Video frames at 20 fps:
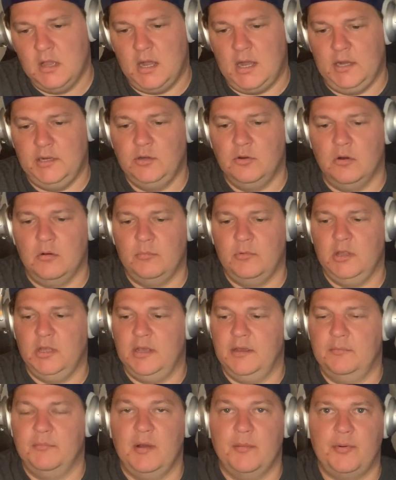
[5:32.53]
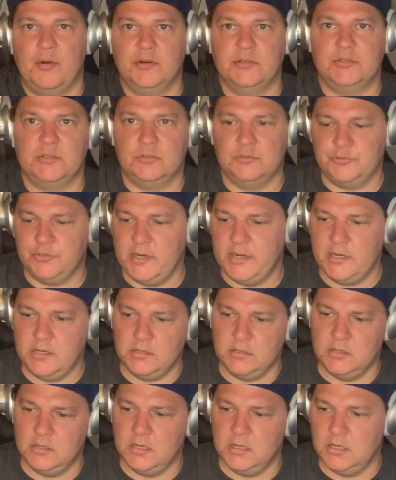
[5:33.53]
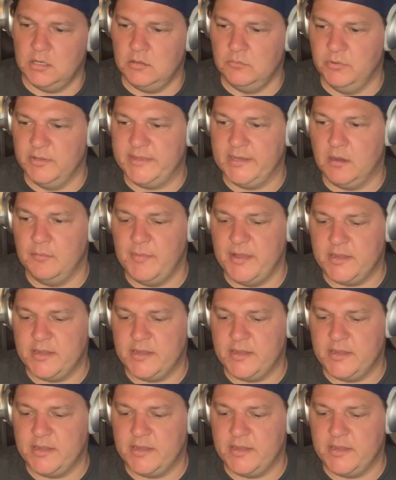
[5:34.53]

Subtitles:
I normally, in my personal trading, without